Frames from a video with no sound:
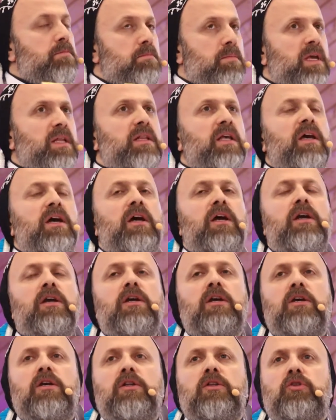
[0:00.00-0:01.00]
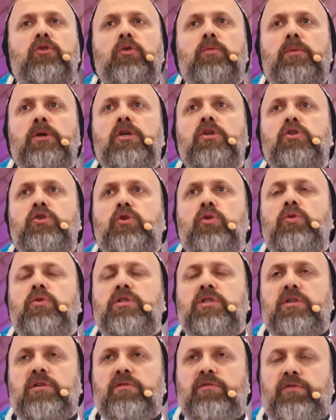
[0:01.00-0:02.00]
made her to be
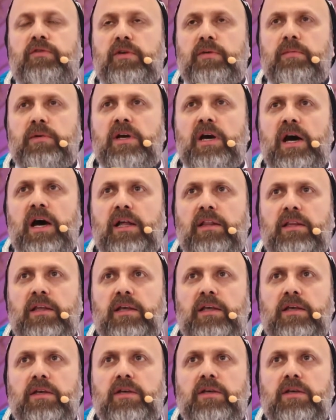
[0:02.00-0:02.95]
chosen from God.